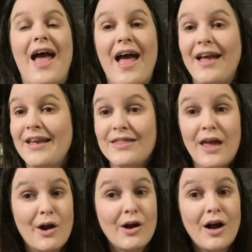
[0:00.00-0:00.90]

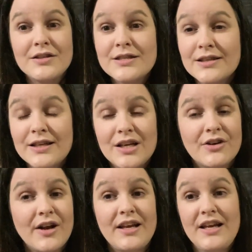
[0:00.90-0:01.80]
They are constantly
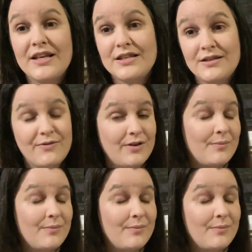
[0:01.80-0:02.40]
creating different